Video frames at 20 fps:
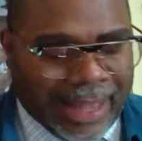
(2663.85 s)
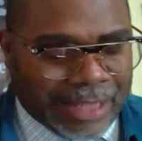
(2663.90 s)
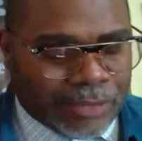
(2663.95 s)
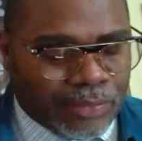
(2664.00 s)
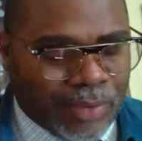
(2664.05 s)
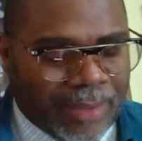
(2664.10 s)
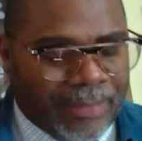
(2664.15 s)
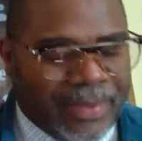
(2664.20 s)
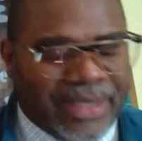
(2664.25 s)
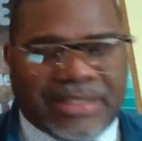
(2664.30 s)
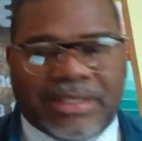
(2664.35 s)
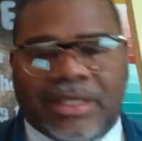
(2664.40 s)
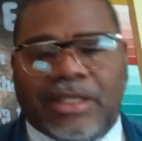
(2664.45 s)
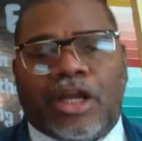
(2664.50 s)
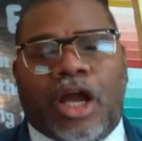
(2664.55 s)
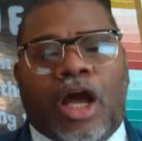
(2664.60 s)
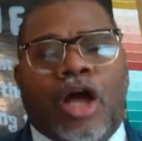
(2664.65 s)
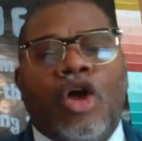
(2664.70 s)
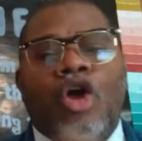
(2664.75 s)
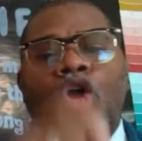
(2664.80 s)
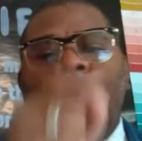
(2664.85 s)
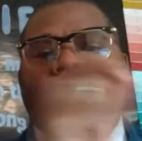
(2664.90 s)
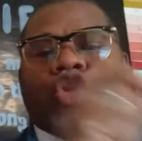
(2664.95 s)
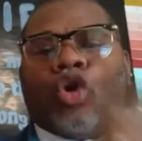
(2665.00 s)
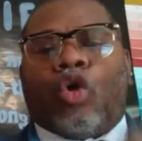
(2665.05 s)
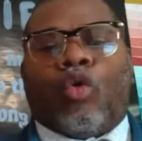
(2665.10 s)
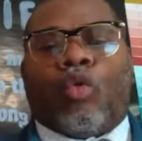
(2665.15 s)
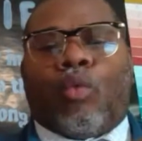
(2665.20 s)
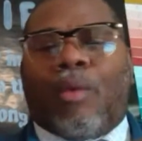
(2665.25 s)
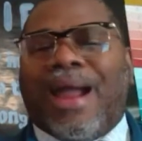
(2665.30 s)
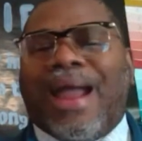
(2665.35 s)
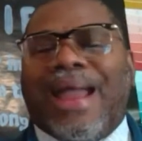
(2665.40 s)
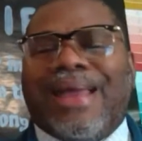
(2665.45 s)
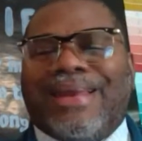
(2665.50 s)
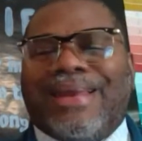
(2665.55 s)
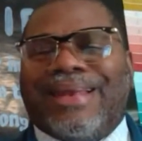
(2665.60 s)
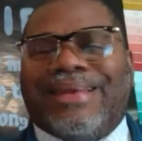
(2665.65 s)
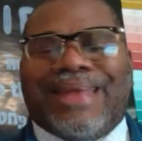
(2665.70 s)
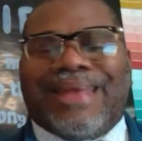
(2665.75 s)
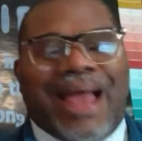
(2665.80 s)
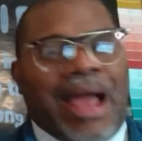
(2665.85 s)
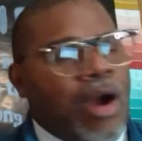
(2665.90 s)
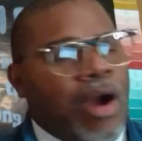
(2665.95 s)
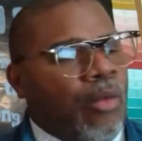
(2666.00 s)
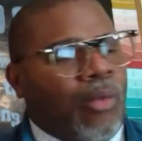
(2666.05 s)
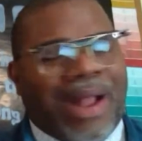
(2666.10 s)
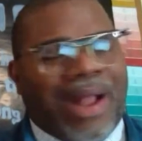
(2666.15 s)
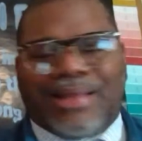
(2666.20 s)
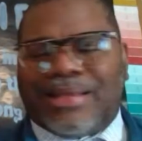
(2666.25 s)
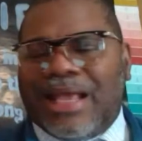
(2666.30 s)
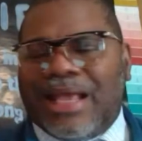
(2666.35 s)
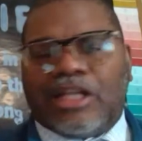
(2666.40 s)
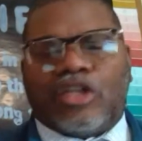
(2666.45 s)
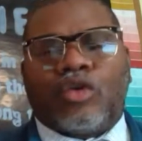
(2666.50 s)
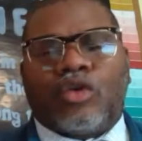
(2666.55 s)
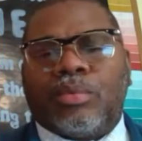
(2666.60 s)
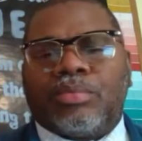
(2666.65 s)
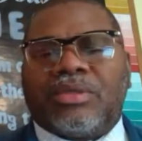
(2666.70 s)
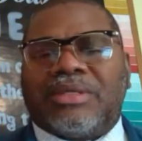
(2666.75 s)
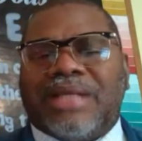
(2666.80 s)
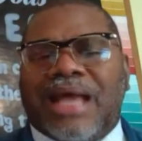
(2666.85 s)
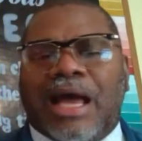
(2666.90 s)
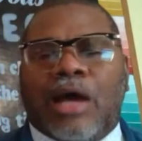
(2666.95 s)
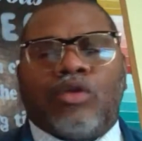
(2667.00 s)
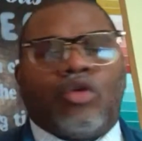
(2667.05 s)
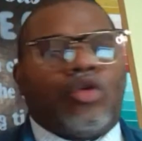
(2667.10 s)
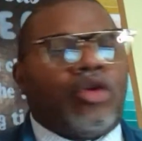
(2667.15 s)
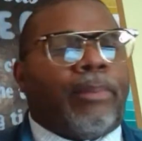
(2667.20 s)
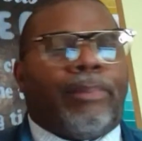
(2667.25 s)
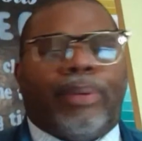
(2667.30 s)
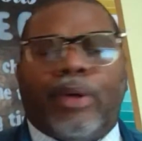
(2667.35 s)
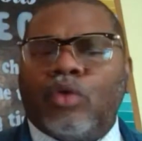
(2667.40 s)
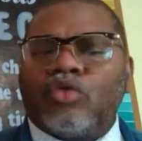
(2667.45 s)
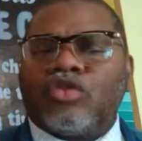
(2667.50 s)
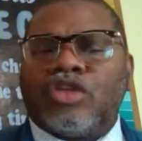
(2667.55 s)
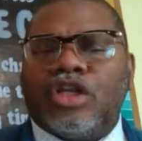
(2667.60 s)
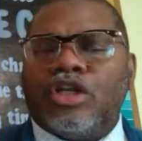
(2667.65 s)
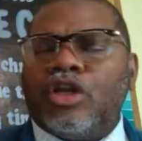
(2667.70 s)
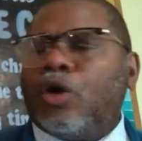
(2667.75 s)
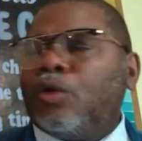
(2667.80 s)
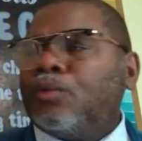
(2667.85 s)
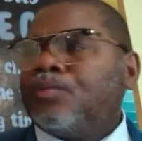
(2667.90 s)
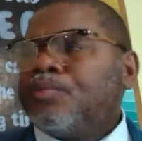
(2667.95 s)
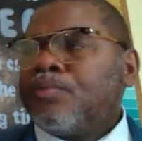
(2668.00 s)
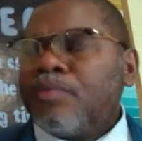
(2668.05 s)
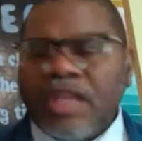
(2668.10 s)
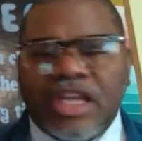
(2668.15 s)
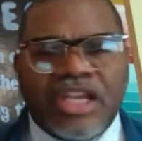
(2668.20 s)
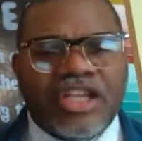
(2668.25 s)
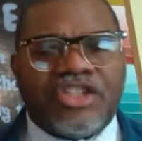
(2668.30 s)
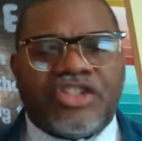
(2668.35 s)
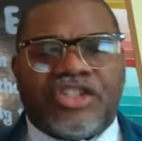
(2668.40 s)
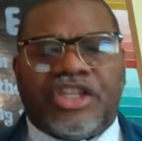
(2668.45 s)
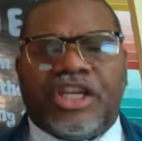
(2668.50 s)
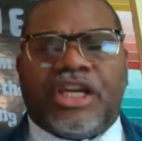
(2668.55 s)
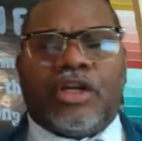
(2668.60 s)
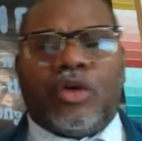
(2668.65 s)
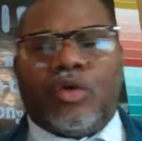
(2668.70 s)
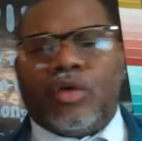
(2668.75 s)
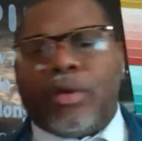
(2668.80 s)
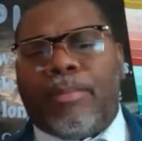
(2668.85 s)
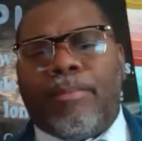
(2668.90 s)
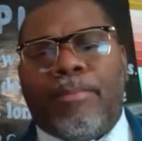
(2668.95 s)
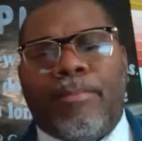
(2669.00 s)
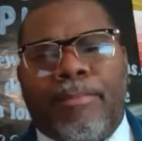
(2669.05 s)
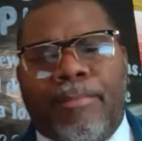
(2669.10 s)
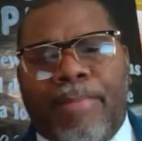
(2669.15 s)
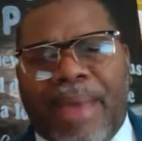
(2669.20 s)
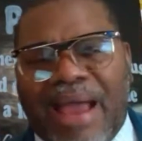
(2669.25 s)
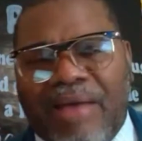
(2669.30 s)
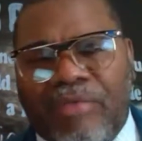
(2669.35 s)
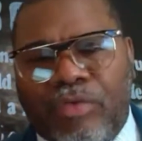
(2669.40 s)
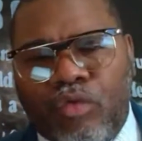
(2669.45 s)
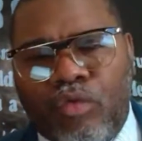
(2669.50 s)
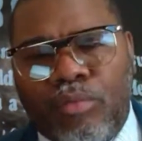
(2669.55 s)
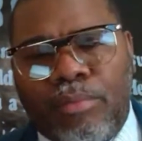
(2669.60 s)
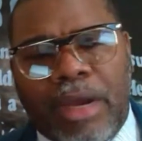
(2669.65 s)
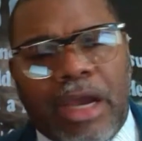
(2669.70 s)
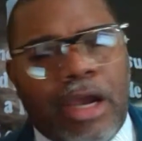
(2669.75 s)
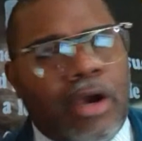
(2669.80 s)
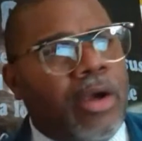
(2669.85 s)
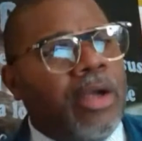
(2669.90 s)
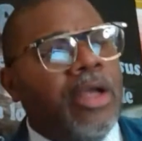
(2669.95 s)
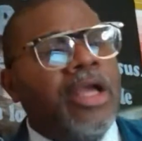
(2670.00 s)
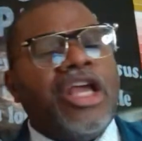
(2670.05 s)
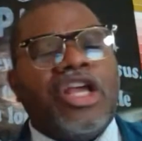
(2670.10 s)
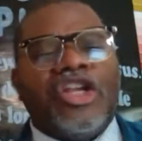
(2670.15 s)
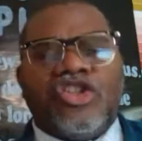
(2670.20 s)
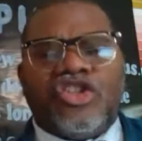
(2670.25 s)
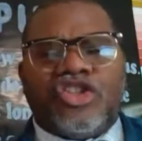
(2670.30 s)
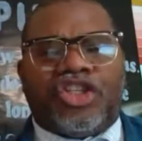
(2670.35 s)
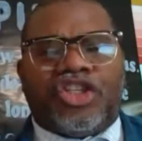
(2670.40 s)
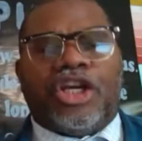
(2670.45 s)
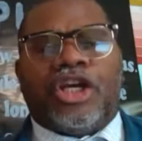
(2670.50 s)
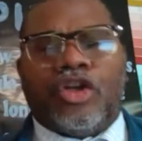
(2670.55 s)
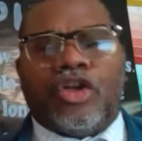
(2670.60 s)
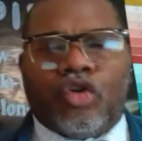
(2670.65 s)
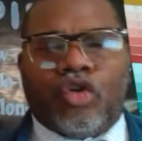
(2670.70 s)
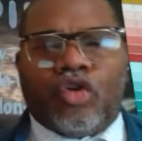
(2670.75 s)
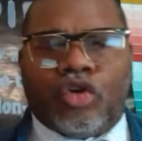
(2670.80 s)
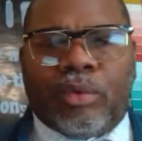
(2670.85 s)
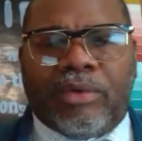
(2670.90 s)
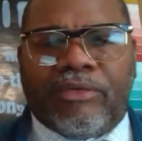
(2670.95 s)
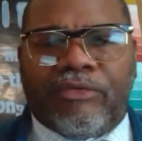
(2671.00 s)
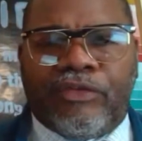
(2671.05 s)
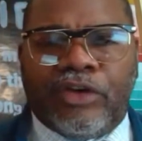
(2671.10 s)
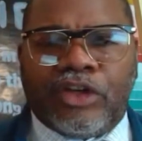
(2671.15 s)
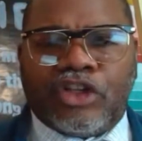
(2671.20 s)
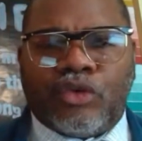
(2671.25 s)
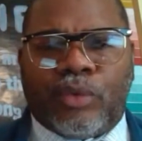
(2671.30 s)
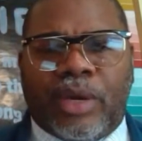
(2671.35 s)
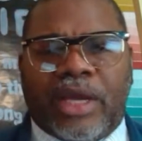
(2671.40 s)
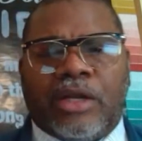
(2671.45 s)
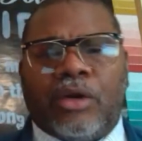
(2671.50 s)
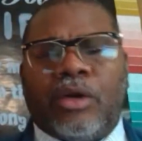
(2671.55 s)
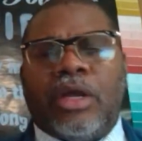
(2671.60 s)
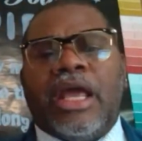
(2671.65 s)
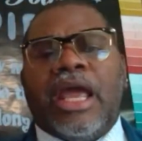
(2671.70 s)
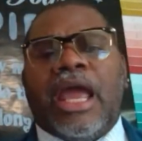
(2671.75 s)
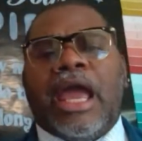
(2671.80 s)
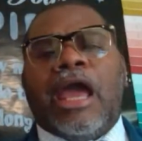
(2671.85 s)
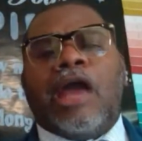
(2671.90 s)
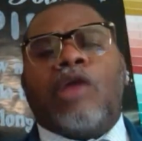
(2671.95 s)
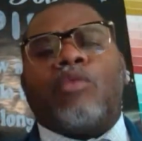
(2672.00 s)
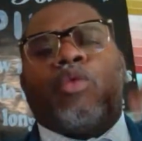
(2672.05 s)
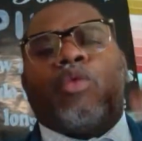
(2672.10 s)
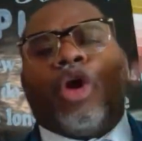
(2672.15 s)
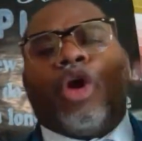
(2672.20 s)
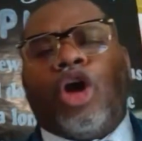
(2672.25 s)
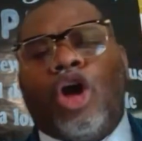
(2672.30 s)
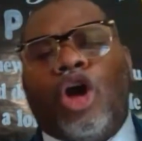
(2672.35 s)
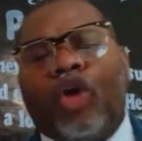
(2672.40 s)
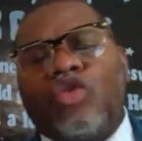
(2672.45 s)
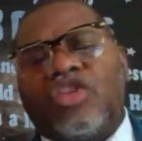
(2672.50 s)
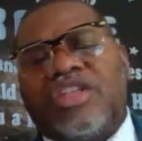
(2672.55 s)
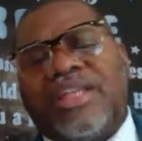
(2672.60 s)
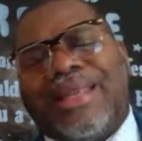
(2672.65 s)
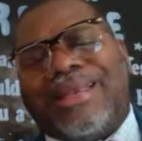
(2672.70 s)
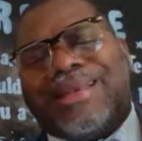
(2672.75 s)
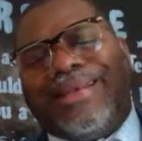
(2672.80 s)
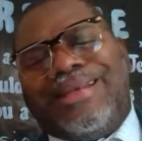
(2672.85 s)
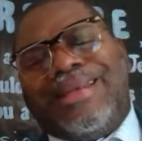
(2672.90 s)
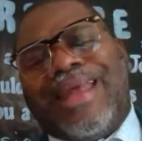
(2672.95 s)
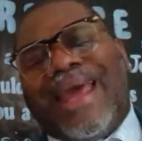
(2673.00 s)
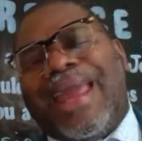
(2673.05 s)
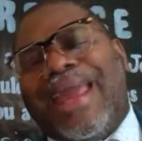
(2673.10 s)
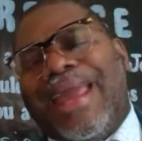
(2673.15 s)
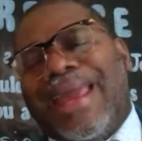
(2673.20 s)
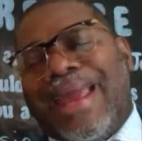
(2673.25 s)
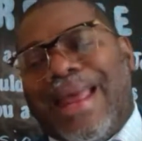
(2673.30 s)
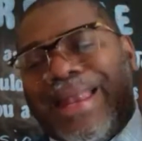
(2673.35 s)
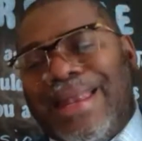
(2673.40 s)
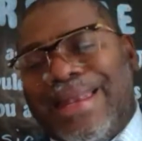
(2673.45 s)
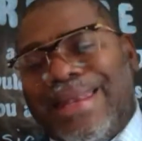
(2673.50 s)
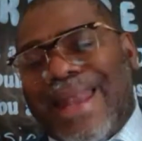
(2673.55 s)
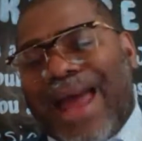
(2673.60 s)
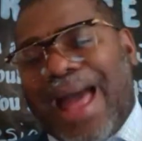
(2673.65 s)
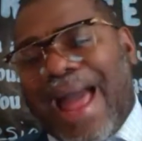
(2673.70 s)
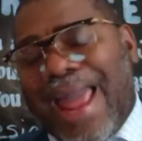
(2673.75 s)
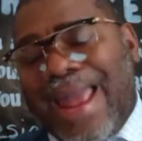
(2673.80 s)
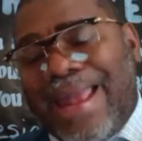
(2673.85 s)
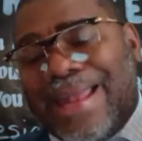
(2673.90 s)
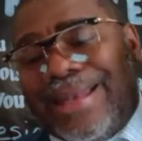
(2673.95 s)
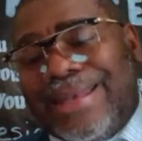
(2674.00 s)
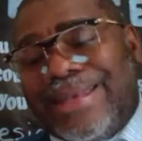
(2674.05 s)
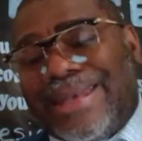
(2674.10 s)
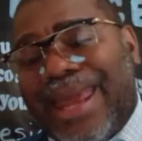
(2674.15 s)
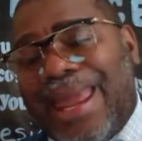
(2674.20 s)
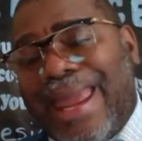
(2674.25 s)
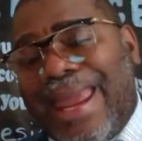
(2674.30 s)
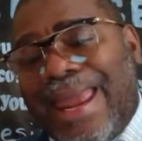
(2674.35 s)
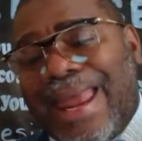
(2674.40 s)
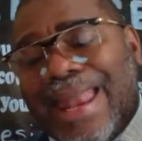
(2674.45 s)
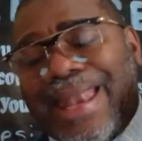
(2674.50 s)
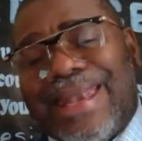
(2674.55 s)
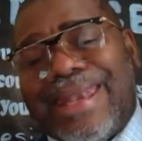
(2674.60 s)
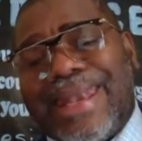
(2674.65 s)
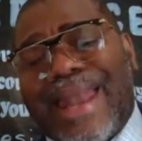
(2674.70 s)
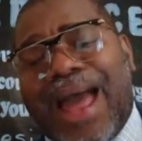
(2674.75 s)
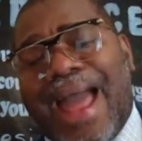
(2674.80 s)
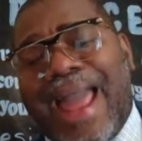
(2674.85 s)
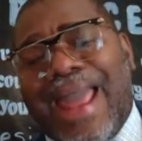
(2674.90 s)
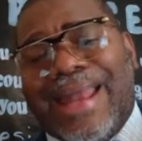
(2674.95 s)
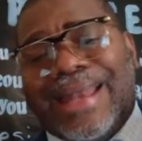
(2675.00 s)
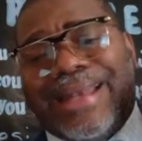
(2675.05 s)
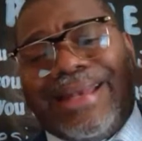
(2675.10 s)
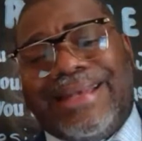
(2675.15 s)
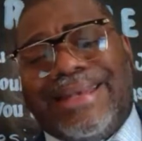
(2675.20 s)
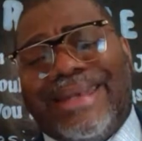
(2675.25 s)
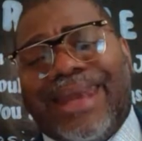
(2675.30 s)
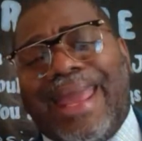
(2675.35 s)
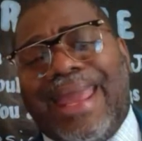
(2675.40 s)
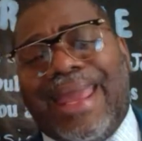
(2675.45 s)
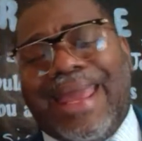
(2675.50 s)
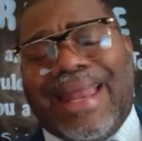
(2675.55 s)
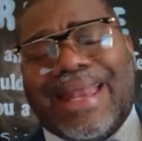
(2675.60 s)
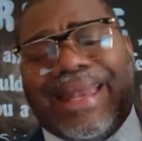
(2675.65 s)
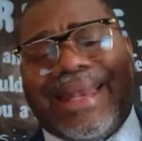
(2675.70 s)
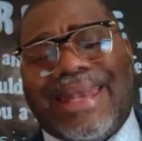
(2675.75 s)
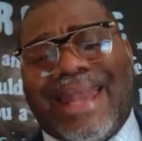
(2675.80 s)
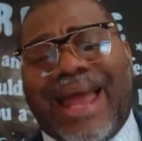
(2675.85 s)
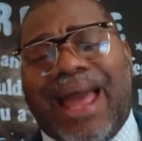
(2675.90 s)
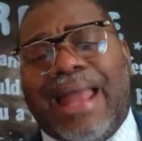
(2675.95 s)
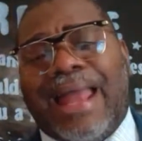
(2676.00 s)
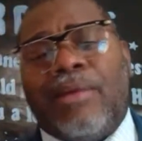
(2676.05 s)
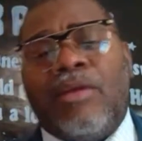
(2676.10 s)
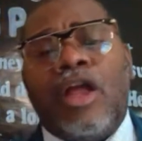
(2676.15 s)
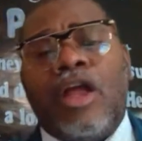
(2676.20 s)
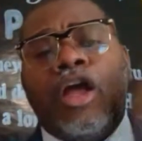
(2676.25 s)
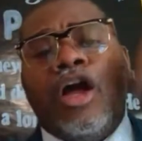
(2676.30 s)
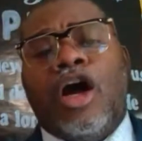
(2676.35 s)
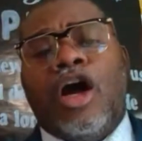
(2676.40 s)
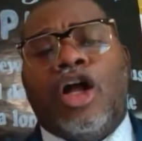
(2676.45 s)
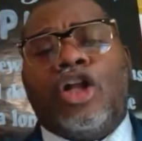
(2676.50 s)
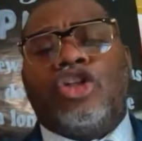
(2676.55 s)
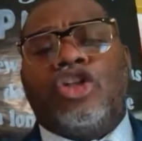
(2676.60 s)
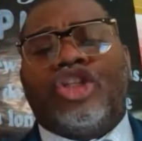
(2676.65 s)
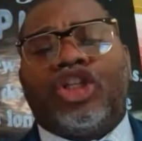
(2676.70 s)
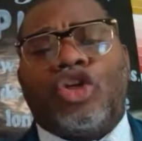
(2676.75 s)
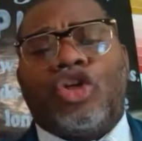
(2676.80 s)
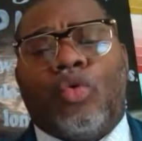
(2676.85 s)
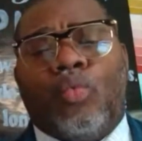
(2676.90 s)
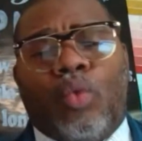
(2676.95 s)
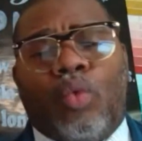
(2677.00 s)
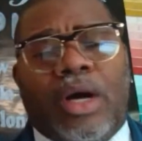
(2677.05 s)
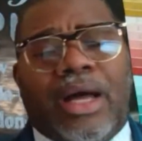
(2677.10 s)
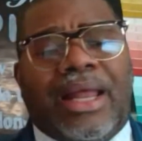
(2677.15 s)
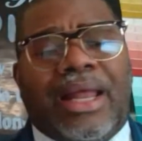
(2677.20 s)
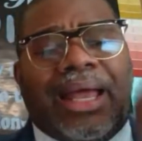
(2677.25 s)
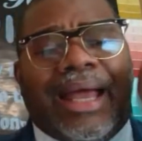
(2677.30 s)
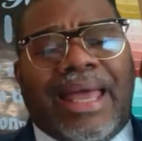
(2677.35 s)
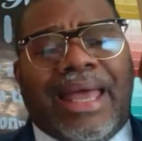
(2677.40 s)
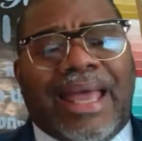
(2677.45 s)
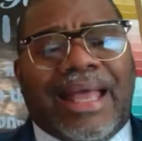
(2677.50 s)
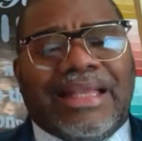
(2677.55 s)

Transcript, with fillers: That's why I've been telling y'all to write it down. Write that scripture down on a post-it note, stick it on the bathroom mirror, stick it on the refrigerator, and rehearse it day and night, day and night, day and night until what?